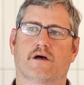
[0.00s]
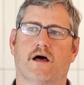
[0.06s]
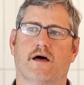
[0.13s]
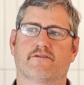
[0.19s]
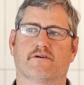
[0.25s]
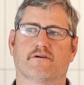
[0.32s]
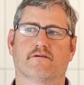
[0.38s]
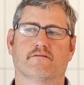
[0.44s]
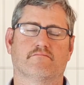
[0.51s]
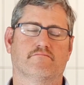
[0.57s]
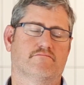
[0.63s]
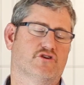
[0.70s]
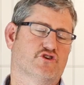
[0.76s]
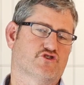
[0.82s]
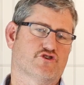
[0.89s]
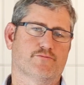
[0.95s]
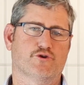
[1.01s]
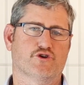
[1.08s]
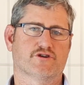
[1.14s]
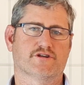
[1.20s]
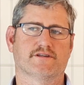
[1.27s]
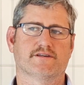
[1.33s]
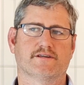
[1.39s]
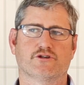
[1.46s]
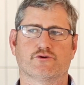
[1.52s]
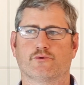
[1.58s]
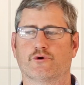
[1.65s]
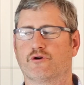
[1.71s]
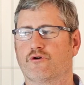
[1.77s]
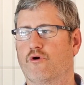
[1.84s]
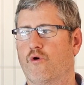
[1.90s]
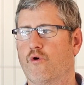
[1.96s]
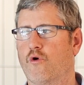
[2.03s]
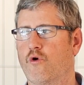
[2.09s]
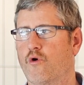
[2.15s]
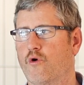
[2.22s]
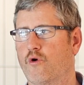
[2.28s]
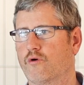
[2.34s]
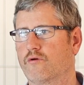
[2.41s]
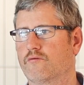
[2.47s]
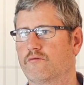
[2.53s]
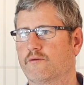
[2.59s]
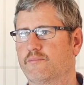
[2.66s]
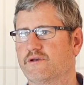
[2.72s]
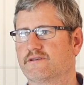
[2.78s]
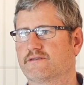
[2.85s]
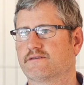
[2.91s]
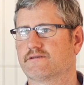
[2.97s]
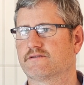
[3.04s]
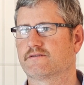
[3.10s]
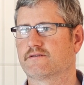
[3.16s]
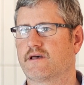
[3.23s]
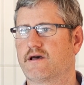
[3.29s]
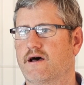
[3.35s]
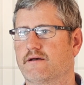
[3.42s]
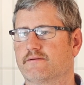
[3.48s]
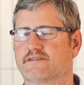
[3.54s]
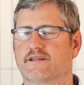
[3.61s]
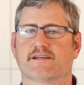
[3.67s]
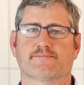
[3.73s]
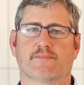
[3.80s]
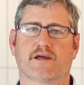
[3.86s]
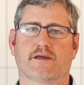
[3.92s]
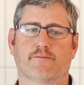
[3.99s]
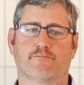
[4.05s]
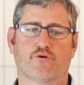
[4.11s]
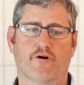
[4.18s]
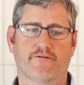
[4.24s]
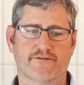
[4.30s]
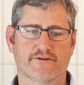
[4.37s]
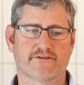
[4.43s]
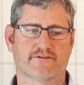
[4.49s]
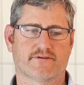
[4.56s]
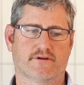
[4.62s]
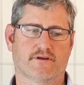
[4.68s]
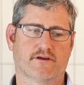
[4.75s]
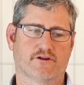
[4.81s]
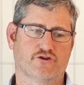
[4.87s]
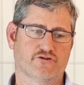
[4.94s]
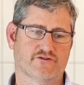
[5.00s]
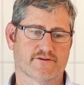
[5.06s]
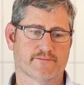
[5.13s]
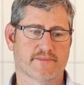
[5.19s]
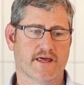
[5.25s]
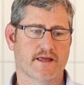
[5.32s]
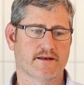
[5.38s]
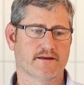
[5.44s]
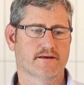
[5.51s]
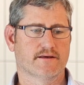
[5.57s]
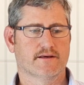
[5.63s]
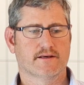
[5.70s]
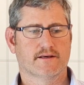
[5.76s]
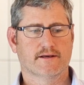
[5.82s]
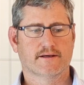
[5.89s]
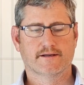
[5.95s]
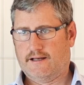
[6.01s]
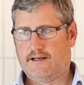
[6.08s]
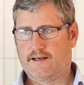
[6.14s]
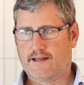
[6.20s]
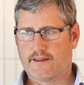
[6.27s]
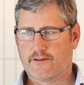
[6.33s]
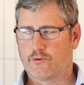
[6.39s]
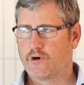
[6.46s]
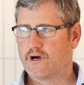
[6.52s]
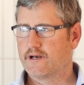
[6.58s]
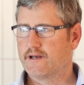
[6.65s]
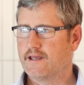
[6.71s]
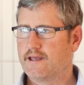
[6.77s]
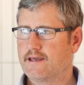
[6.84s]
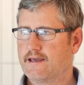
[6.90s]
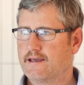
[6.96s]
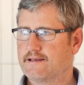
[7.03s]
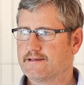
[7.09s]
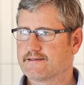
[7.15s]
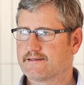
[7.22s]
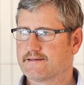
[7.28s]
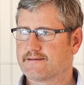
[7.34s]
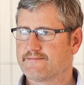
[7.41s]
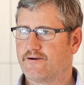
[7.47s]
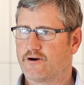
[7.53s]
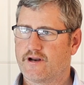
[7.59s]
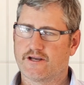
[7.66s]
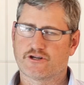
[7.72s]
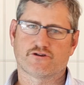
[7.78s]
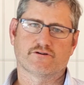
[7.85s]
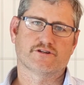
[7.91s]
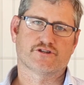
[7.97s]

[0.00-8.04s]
other distributions into it, or the business starts making profits and can use them then. Another one is financial